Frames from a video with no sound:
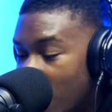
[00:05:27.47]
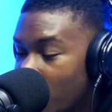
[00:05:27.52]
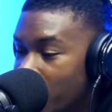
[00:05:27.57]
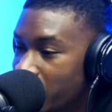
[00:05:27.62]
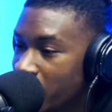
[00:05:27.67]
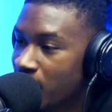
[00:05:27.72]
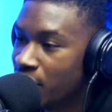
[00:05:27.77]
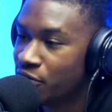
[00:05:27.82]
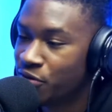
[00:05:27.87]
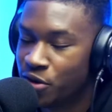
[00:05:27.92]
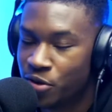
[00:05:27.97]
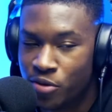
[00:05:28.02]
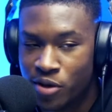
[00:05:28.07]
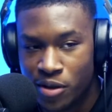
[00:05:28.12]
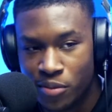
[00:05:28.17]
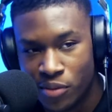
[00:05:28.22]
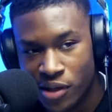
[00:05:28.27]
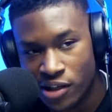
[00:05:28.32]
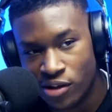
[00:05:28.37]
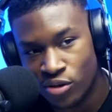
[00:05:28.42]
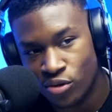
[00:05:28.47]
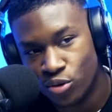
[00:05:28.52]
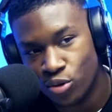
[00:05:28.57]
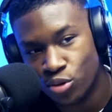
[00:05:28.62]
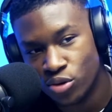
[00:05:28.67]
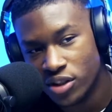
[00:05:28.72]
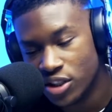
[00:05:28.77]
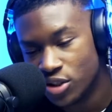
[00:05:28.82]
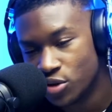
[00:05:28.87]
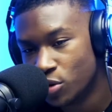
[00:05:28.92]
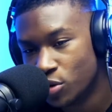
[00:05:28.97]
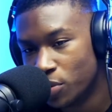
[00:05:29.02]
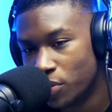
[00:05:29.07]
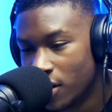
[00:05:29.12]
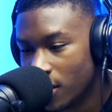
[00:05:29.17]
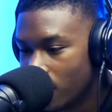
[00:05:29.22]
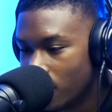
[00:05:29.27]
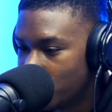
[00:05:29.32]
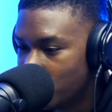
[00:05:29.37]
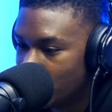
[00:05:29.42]
out now, everyone, man, on all digital
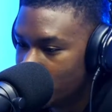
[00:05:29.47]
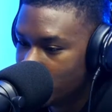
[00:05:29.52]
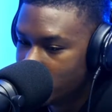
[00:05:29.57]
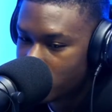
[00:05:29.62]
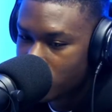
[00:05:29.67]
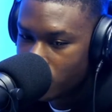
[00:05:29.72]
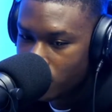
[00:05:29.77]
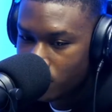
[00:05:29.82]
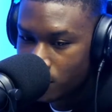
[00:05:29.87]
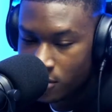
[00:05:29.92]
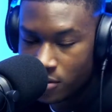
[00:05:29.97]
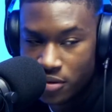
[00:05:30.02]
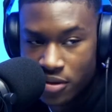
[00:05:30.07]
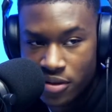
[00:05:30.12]
platforms. So,